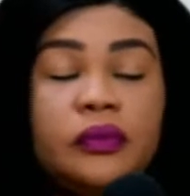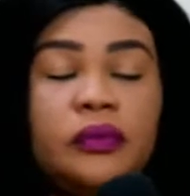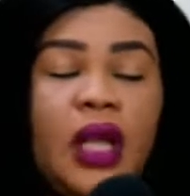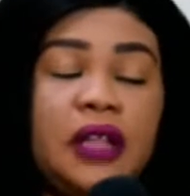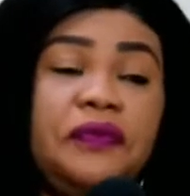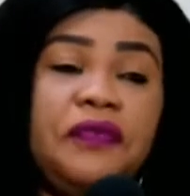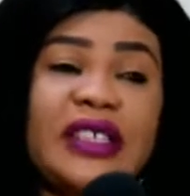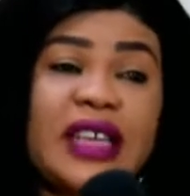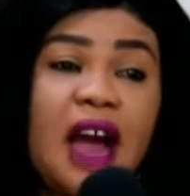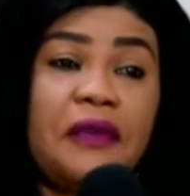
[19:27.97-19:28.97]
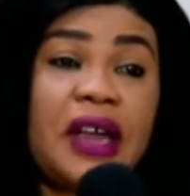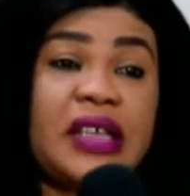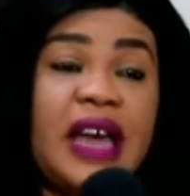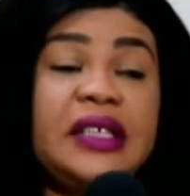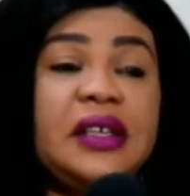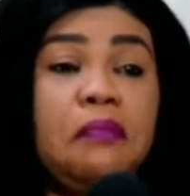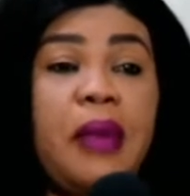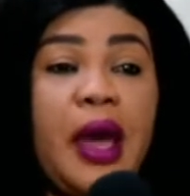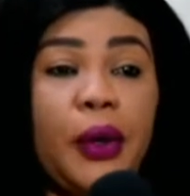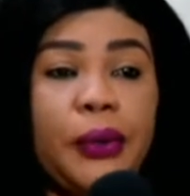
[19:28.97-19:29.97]
The first character is a
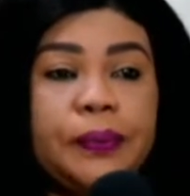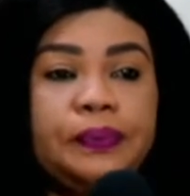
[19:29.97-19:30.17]
male.